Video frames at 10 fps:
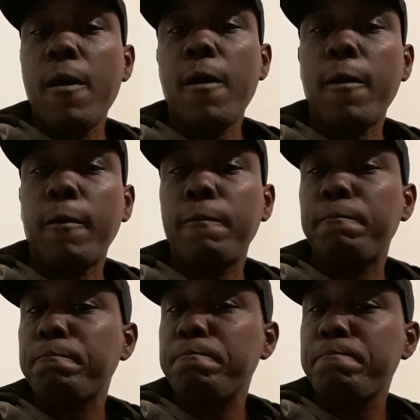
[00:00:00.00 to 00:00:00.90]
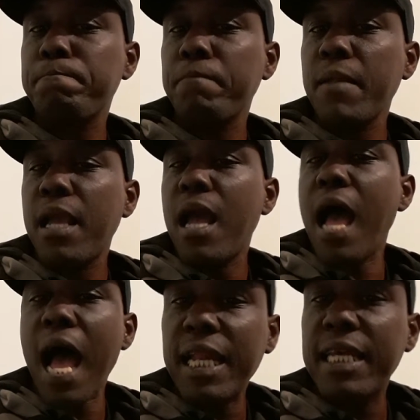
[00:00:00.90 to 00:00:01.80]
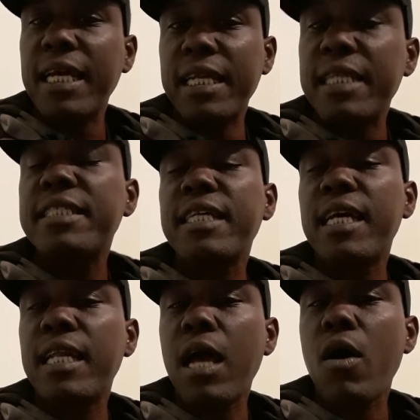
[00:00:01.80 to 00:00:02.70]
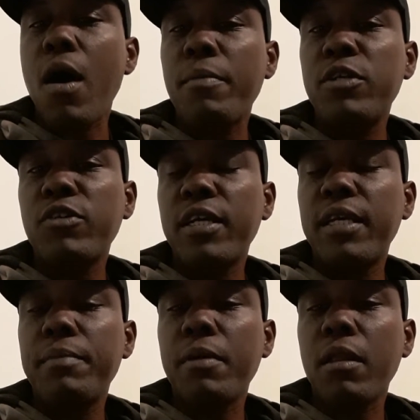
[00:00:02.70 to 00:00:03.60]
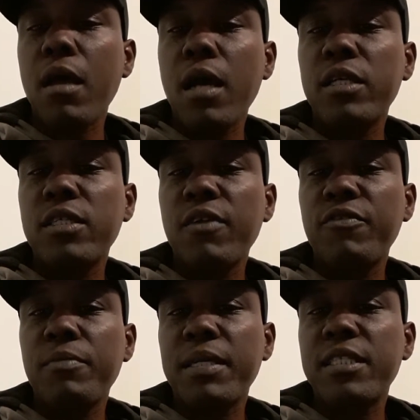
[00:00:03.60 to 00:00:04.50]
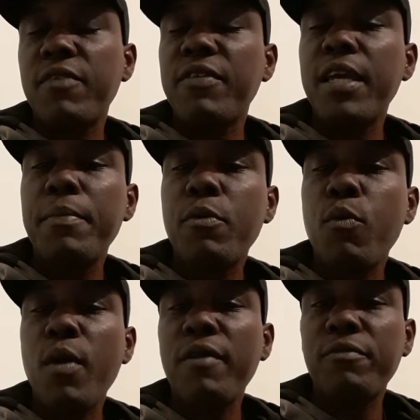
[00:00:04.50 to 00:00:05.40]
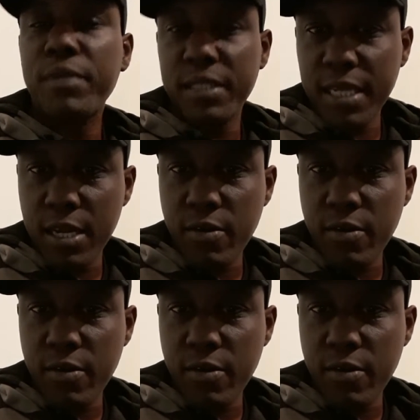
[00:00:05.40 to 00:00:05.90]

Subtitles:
I think I need to say it now. I've been trying to keep a lot of stuff to myself and keep away from the Teddy